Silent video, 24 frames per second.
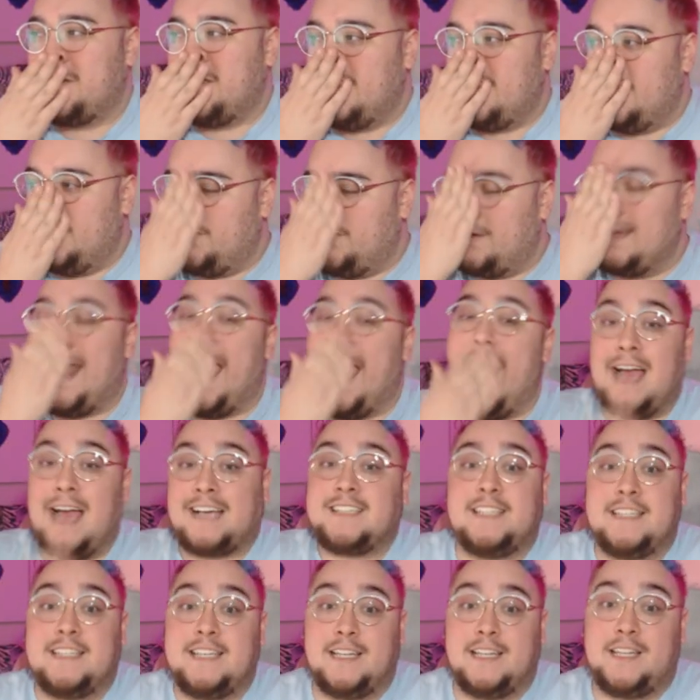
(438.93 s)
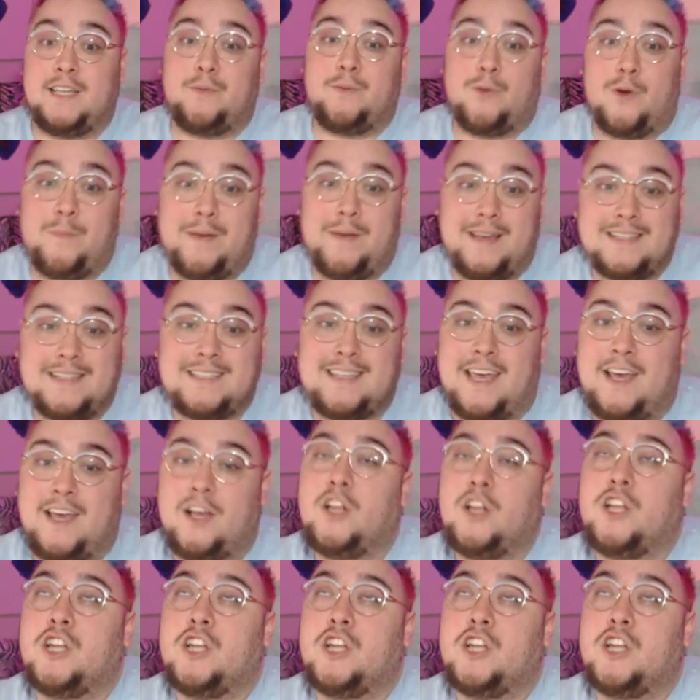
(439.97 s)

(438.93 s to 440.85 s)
You can accidentally romance Gail,